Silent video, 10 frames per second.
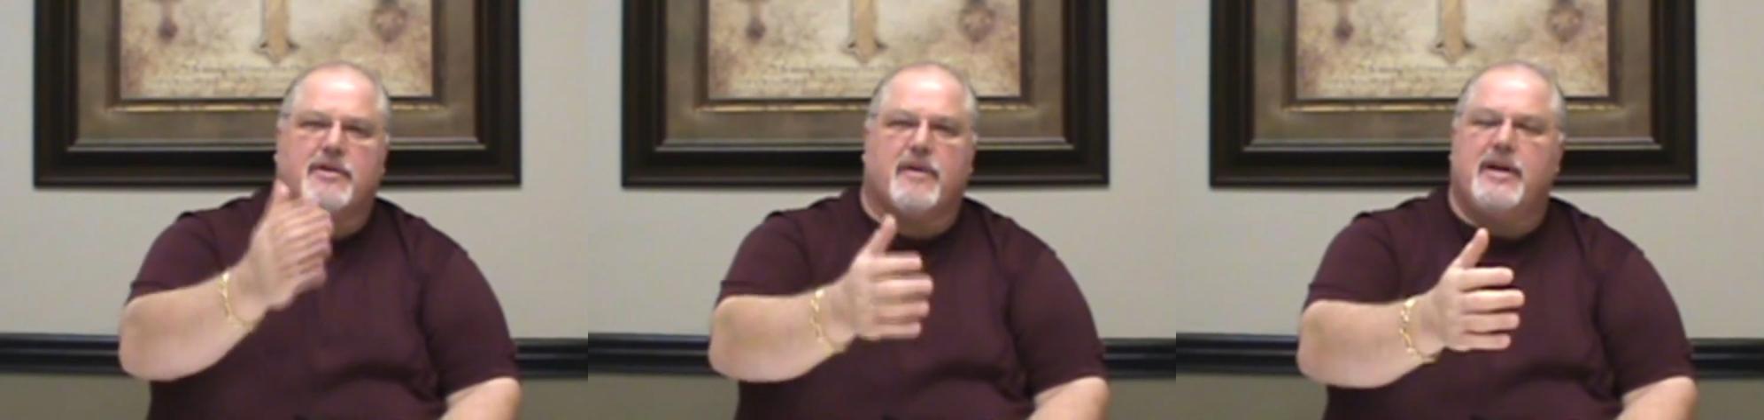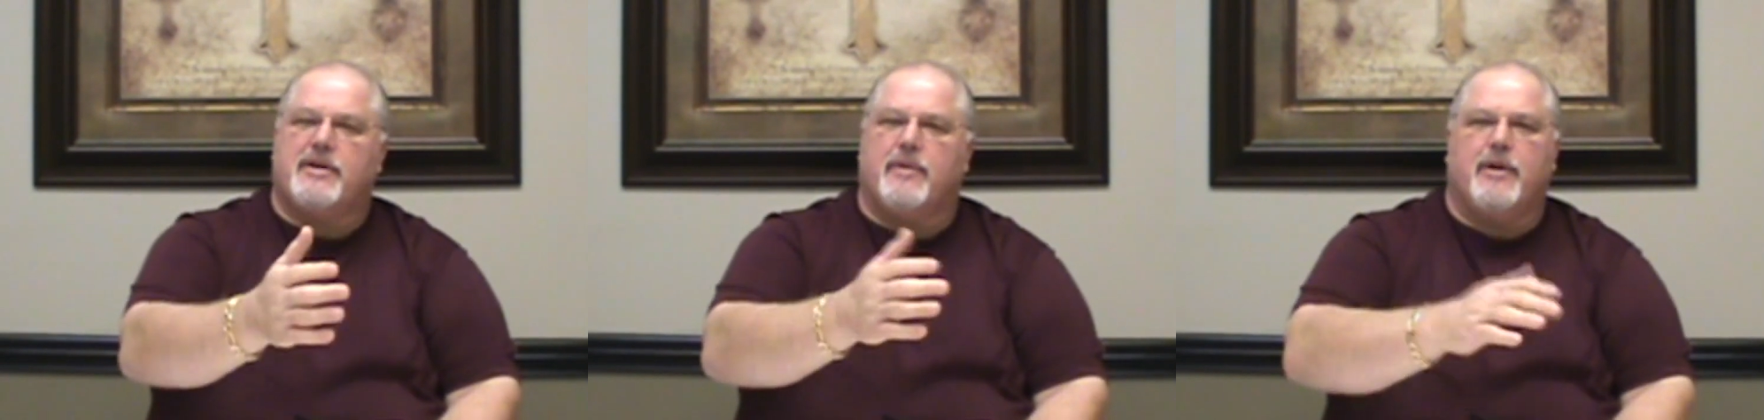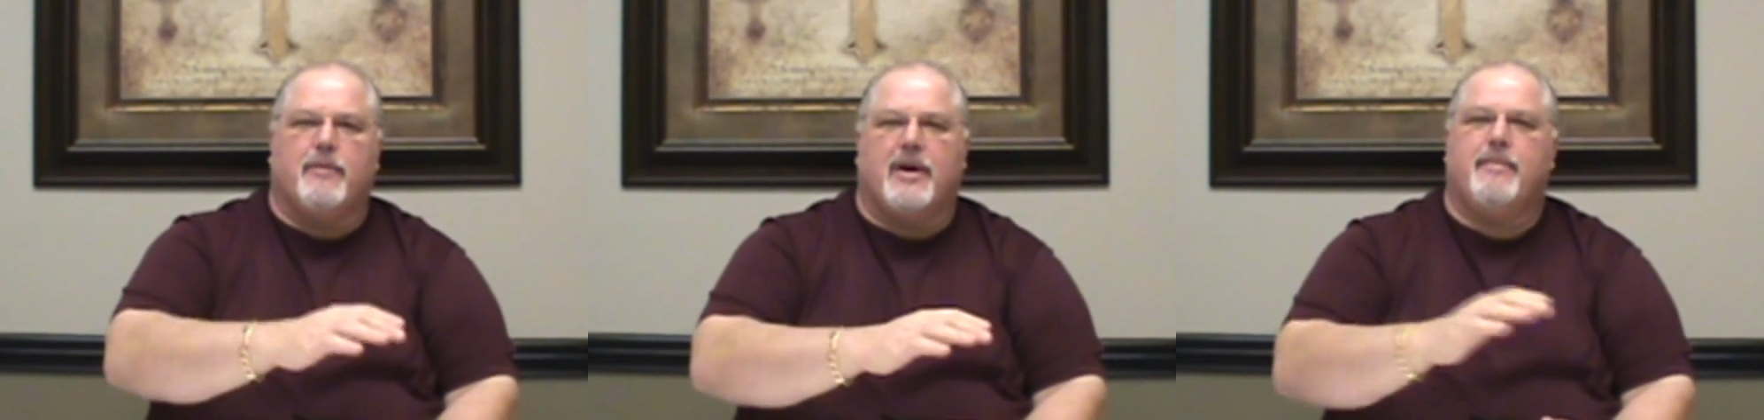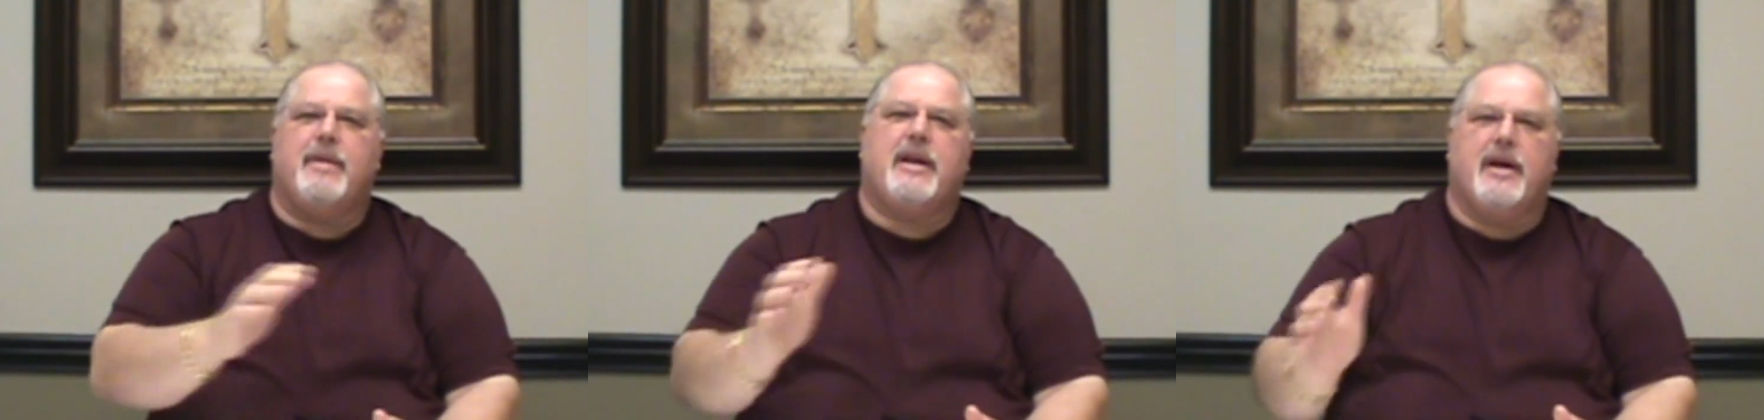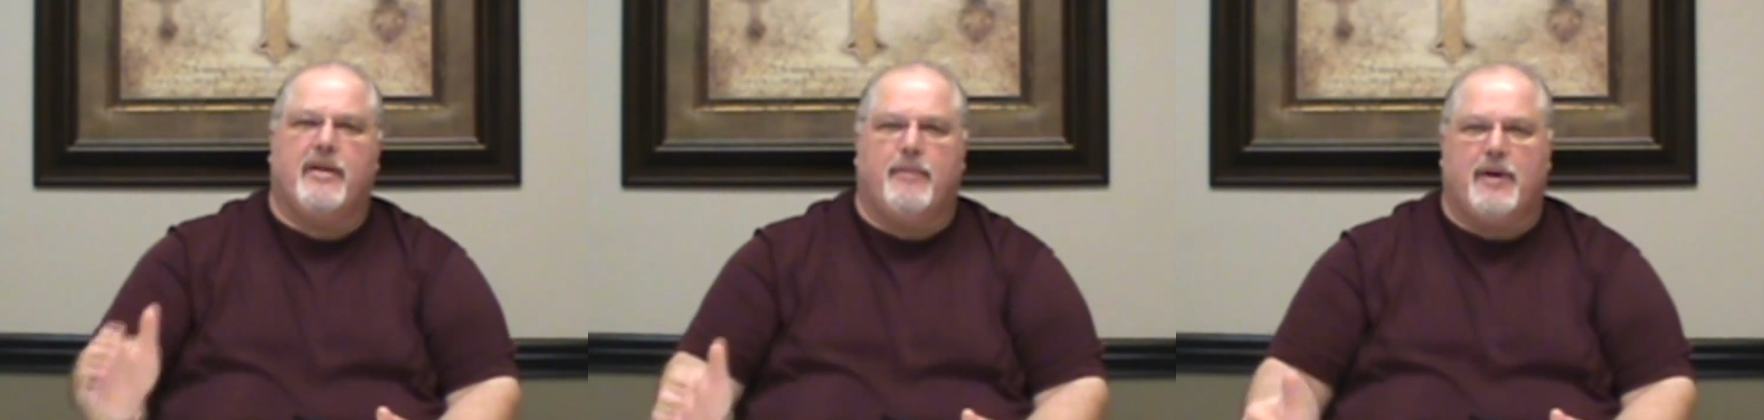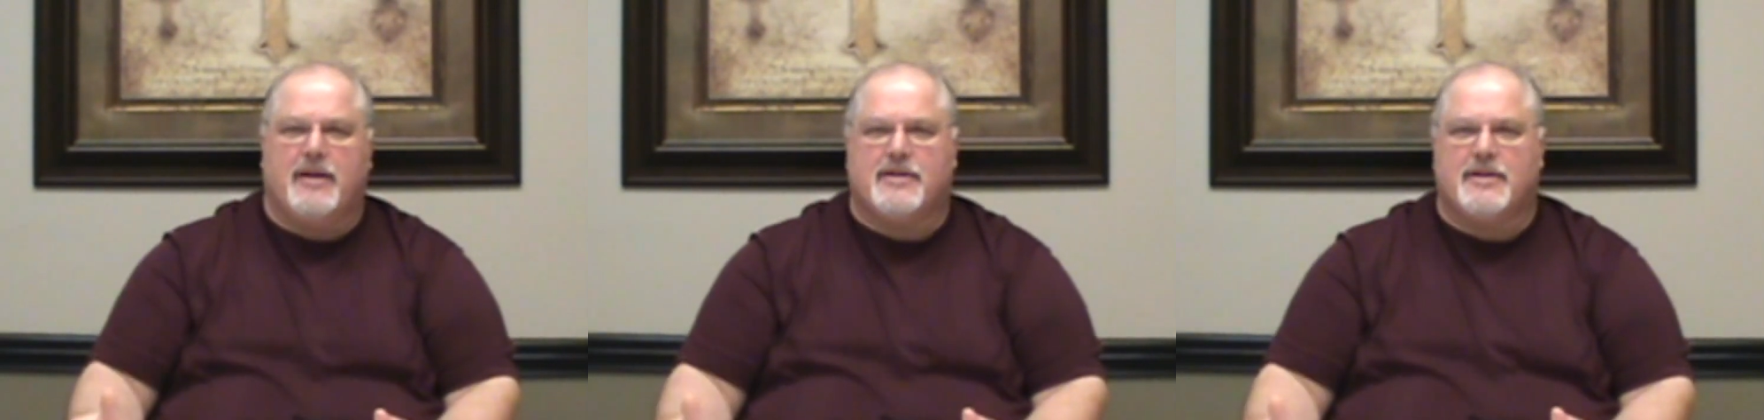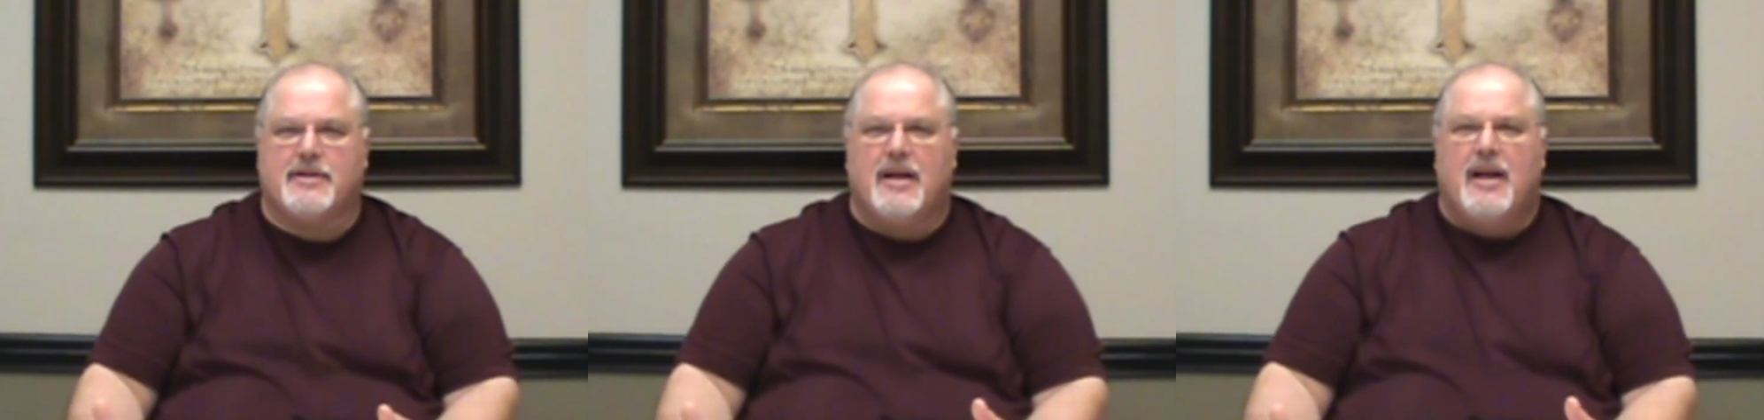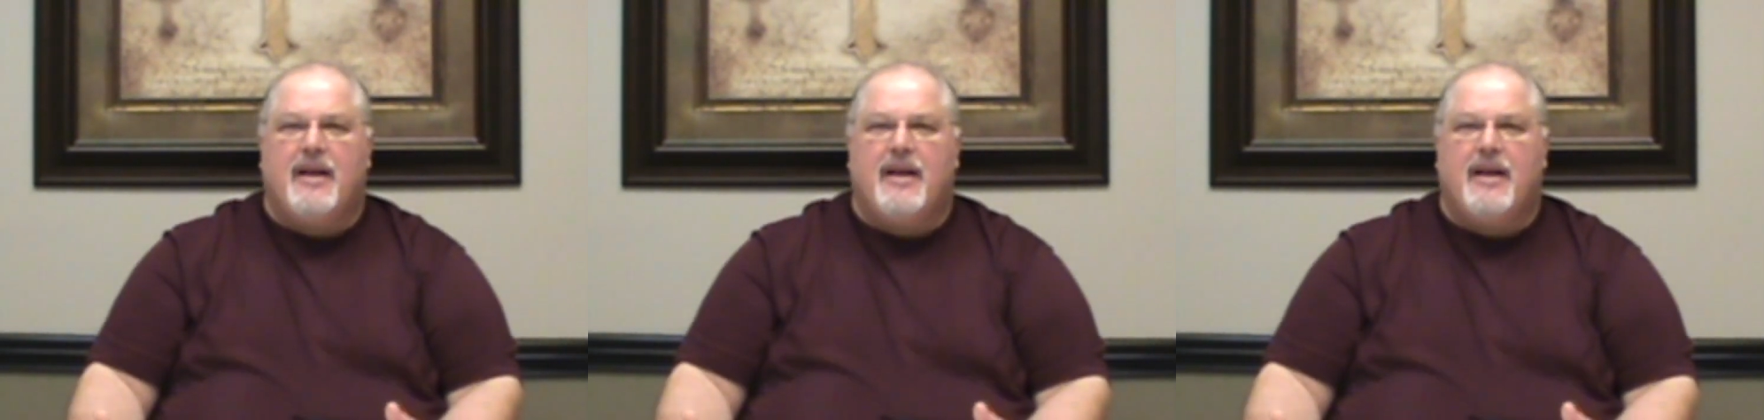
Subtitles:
3:21 and many other places